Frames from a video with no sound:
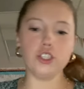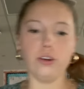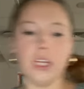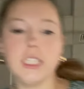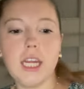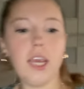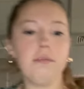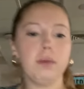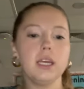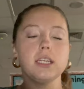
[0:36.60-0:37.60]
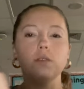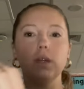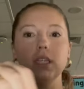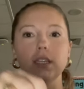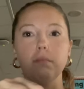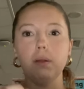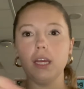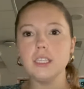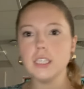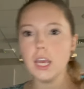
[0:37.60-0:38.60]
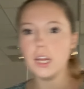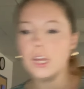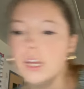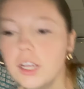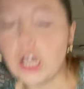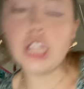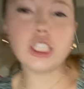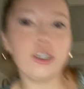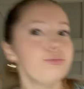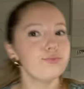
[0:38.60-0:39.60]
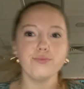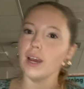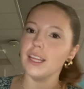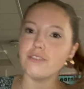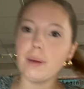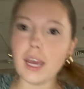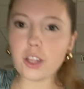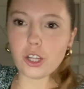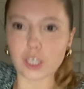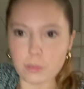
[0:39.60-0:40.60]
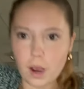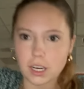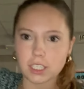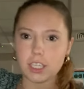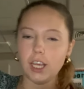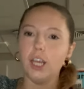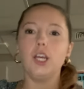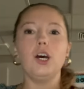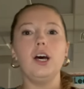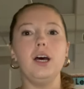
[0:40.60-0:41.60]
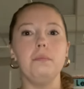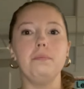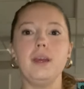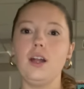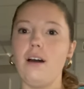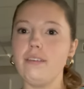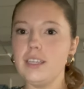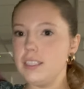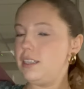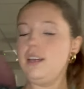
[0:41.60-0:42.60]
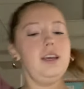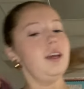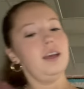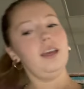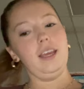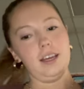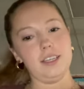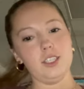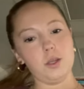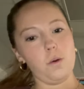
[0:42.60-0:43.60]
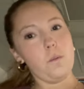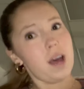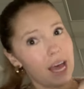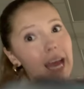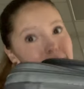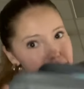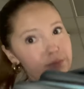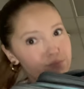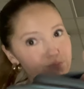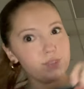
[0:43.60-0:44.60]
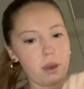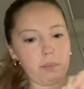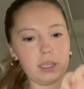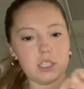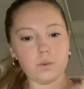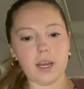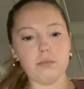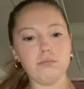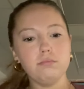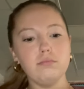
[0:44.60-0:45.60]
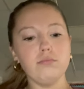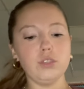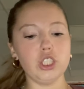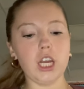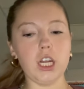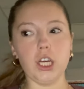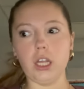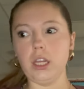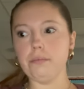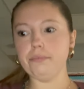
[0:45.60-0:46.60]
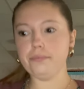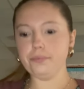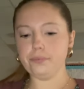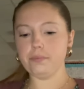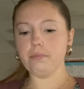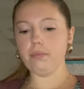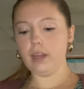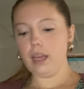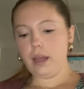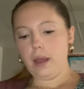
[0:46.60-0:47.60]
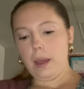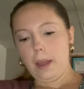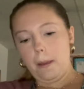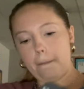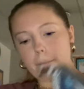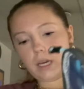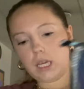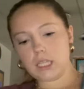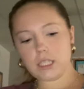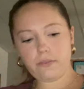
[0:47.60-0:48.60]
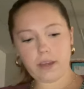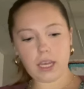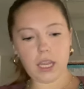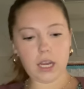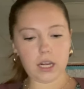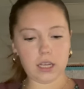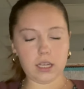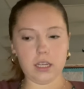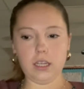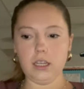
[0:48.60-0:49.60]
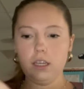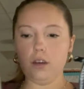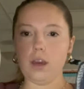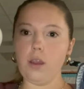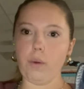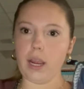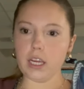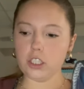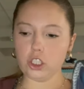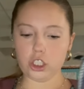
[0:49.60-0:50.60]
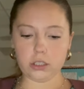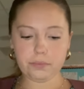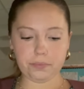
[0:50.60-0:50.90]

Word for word: duty today because that's what the sub plan said. Also, I left my other lunch box um, in the office, and bring this one out. She's kind of ugly. Oh, it's fine. Okay, ranch,